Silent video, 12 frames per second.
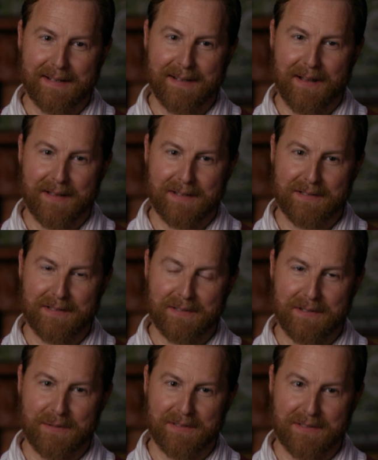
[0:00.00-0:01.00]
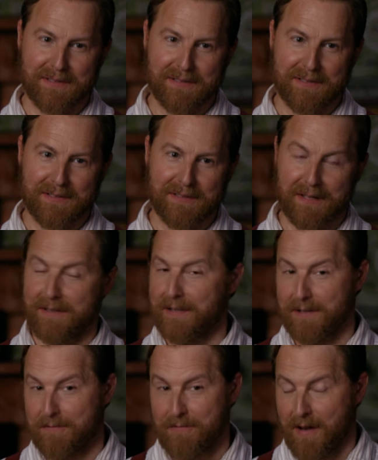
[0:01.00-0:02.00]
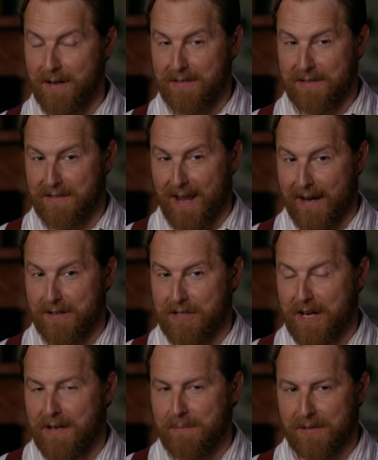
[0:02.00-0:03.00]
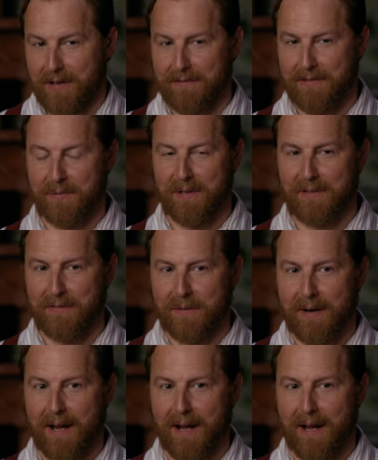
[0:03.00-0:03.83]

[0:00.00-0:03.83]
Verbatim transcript: uh, kind to new assistants, and indeed tried to sack James after 24